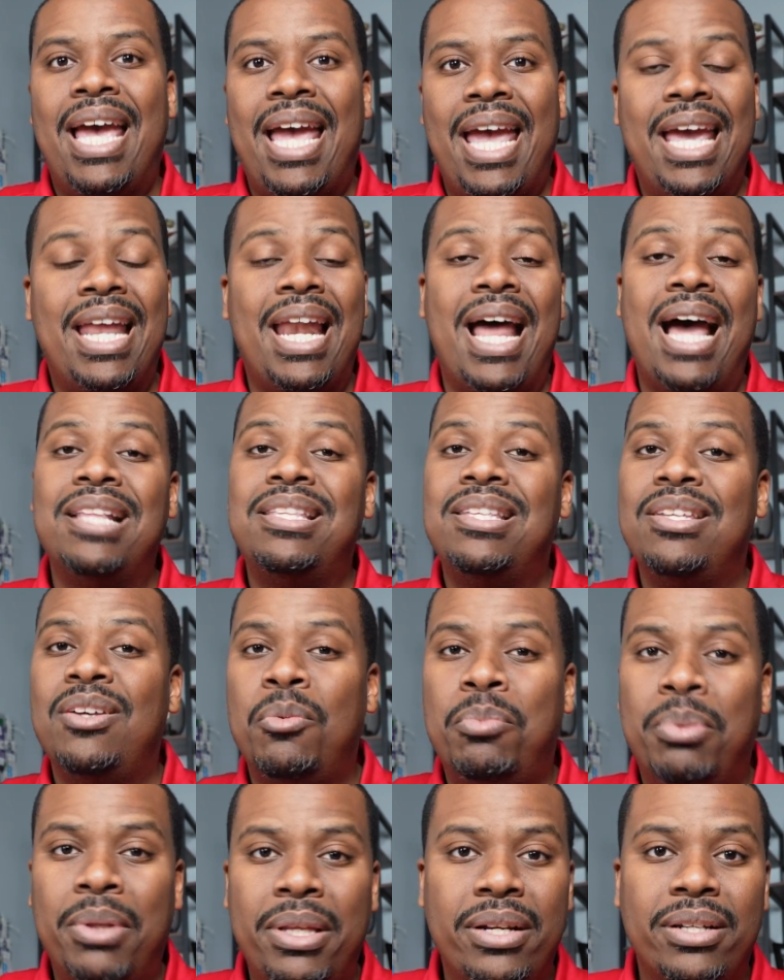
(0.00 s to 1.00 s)
And I
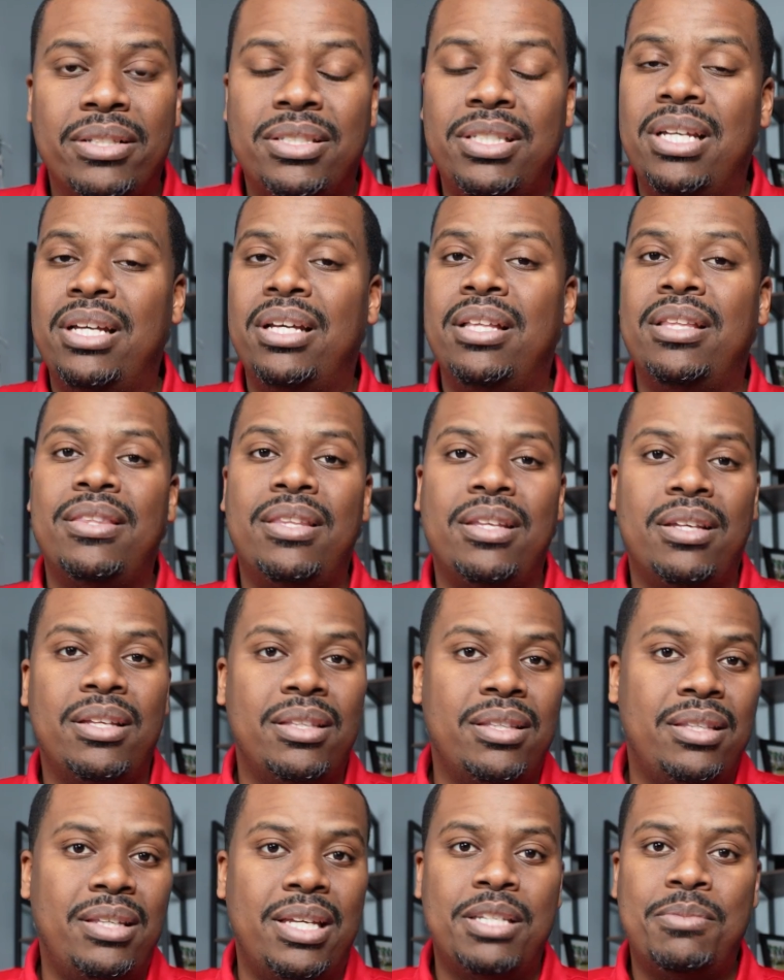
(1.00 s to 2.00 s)
tell players,
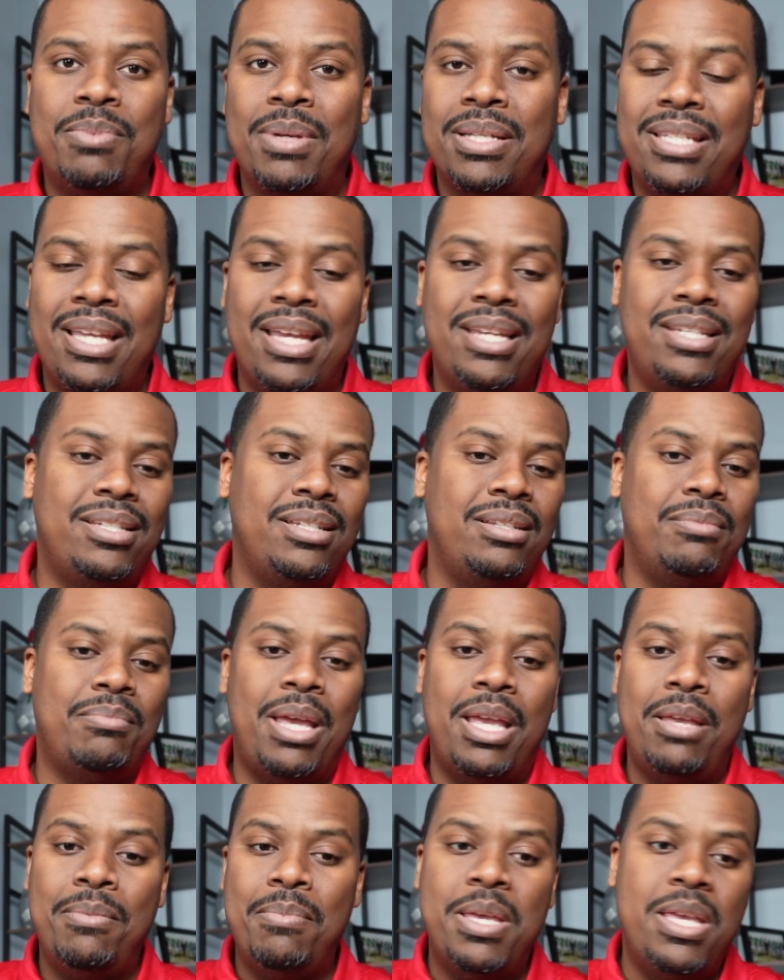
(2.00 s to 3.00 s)
the expectation
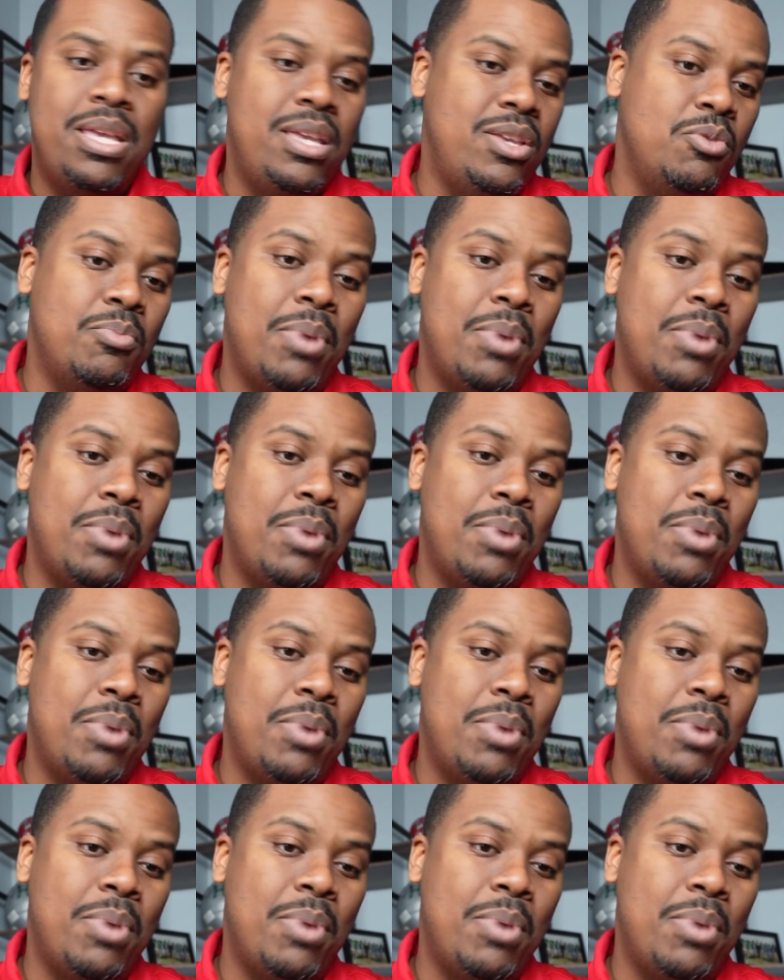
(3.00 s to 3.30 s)
may be,